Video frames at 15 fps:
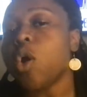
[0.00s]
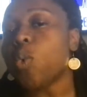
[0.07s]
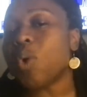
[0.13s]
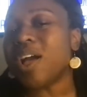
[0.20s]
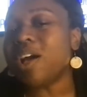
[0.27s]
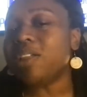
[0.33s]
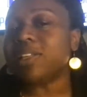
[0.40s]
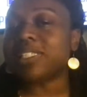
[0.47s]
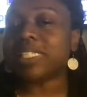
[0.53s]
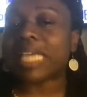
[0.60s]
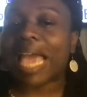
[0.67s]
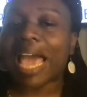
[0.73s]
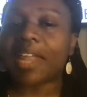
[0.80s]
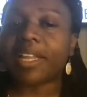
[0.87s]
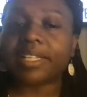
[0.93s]
Well, it's
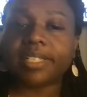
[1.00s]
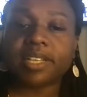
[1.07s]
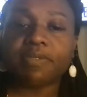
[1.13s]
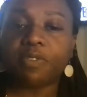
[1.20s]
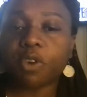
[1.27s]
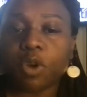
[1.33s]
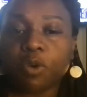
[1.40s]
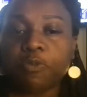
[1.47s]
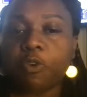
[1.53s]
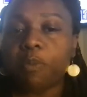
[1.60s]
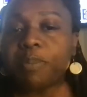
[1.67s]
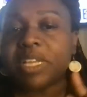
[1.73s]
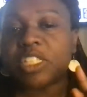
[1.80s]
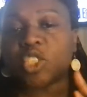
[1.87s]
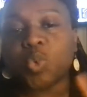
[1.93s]
kind of difficult for
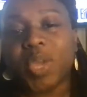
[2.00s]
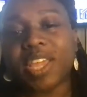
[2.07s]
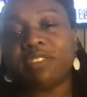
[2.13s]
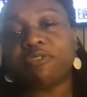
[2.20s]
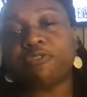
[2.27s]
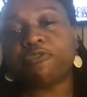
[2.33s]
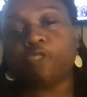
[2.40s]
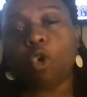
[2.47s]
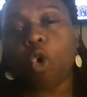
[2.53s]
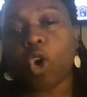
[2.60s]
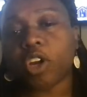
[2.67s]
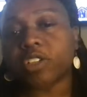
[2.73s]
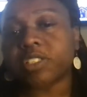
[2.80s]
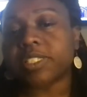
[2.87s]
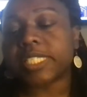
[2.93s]
me to
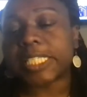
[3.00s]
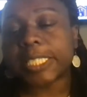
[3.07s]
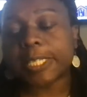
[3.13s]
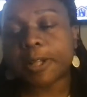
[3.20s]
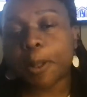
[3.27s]
enforce